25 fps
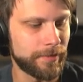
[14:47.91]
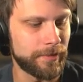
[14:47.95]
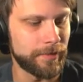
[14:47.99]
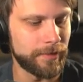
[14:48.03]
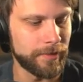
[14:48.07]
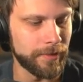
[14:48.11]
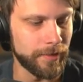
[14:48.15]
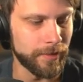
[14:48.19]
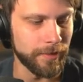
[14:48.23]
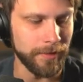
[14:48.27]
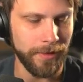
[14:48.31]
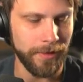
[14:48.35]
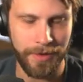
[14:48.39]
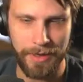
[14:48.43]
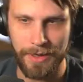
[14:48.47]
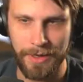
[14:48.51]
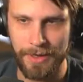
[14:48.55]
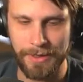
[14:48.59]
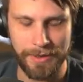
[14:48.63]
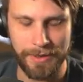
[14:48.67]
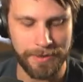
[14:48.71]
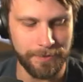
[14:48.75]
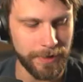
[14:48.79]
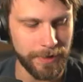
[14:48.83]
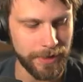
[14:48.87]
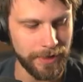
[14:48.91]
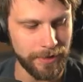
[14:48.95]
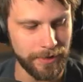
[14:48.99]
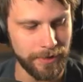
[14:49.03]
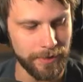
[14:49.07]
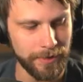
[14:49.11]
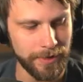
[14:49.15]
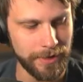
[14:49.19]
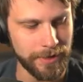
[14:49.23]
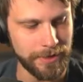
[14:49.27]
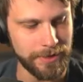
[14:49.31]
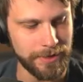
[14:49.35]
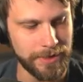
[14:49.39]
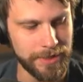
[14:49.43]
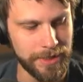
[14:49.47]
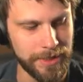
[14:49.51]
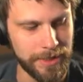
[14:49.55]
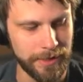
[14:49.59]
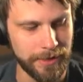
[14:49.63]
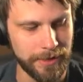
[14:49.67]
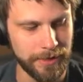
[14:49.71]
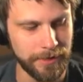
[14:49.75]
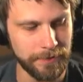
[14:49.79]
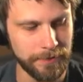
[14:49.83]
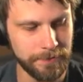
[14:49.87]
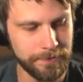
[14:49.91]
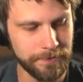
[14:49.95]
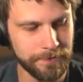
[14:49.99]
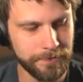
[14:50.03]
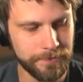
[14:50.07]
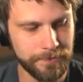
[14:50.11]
So I am going to go ahead and take it.